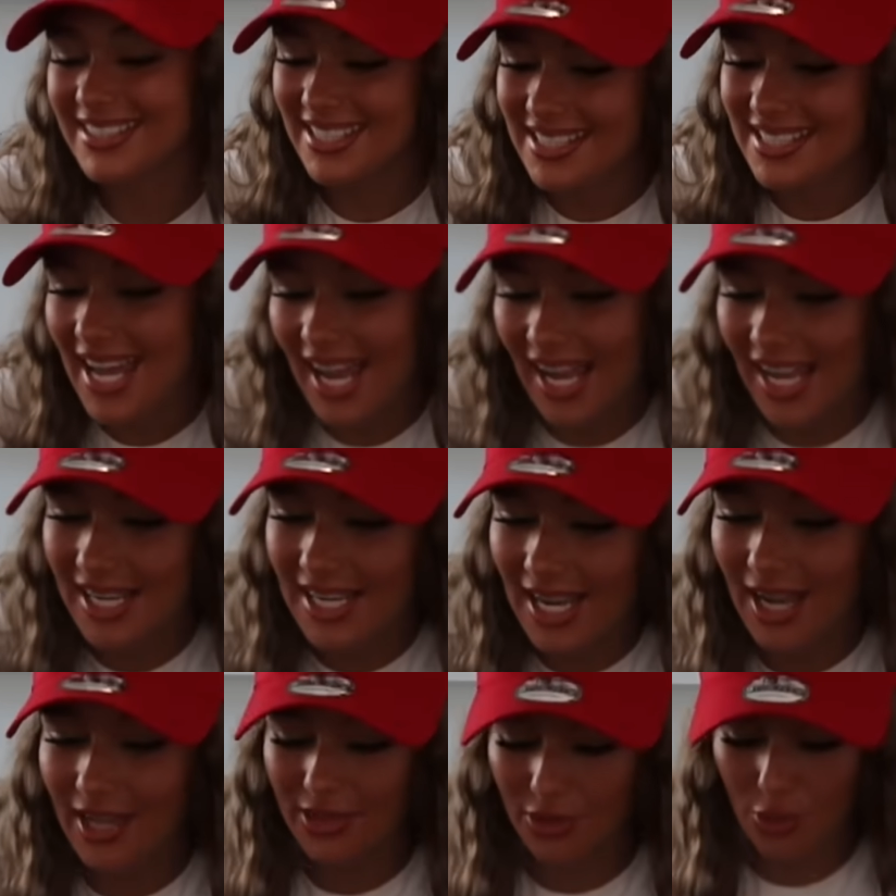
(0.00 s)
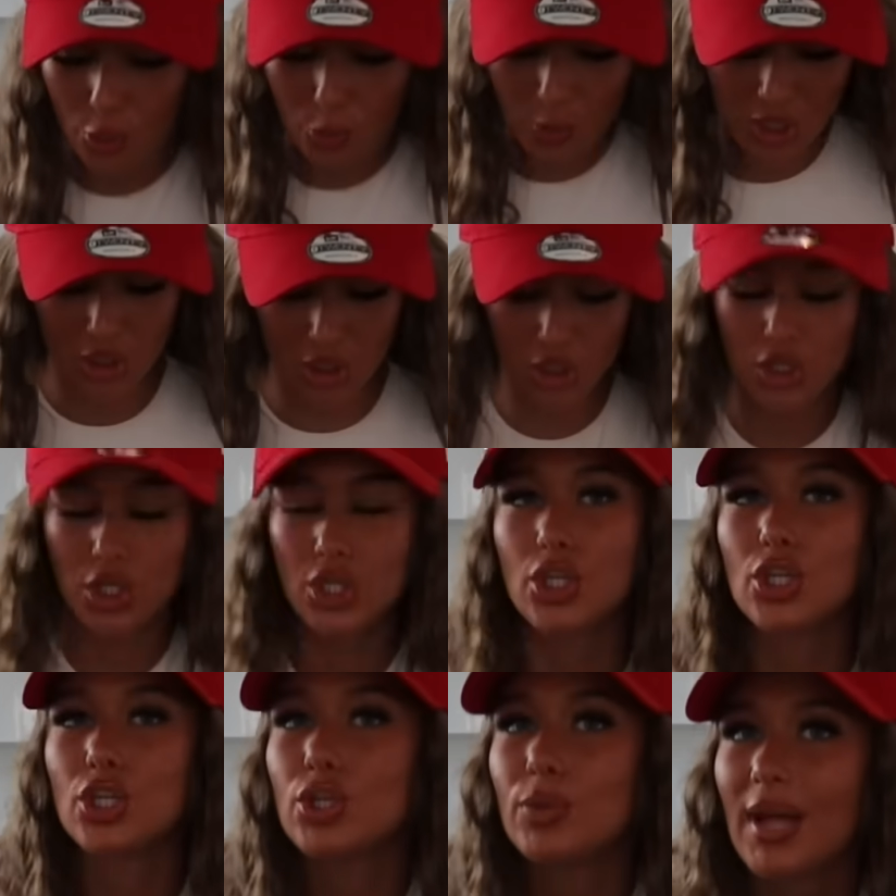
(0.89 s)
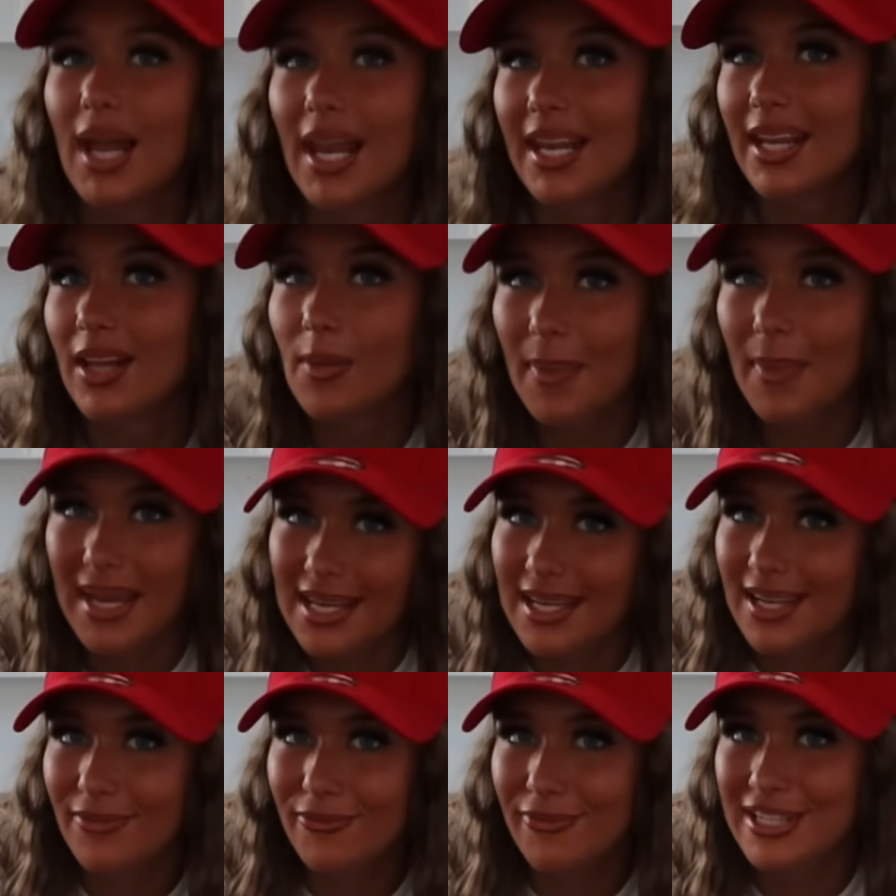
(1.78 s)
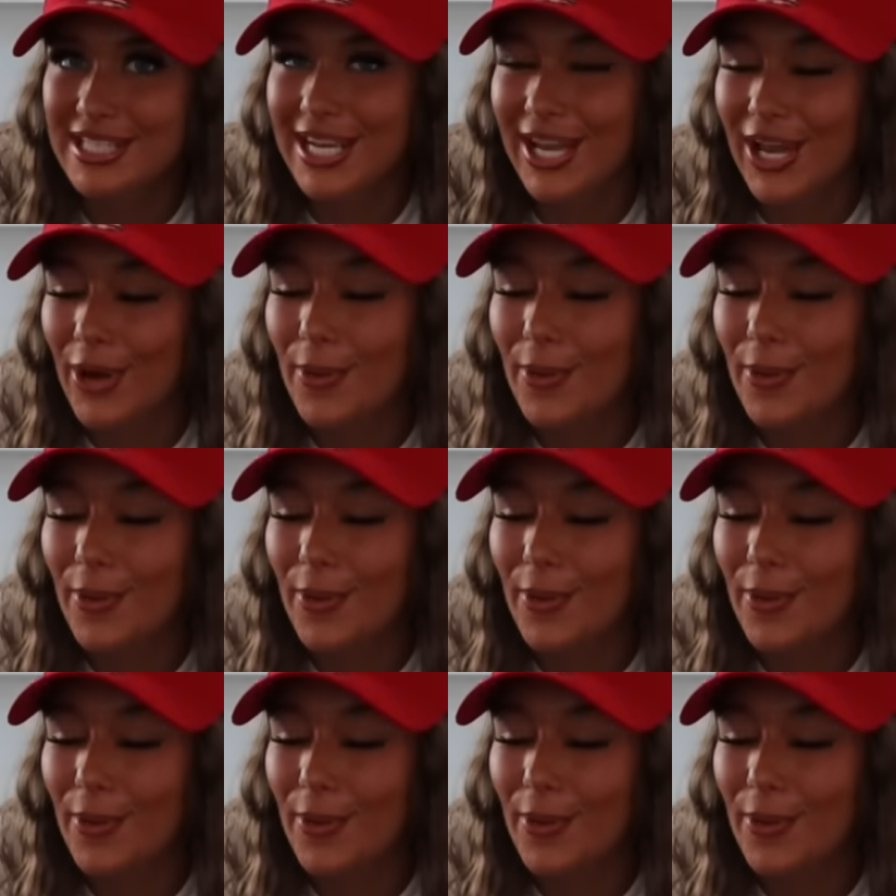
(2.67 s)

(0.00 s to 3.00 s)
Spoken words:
Today I thought we could do a little baking video.